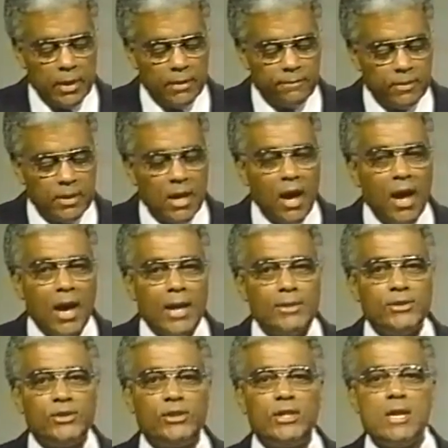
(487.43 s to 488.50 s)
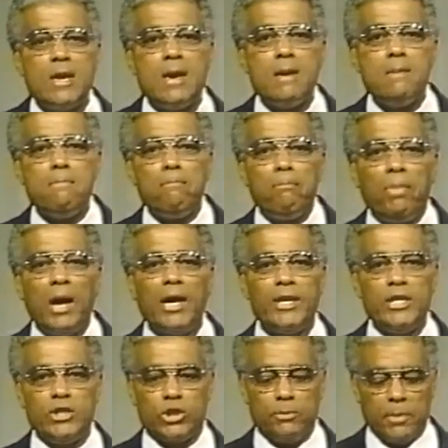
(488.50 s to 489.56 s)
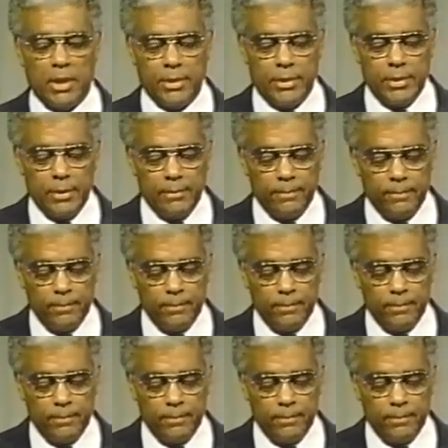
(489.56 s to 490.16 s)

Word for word: of God's punishment.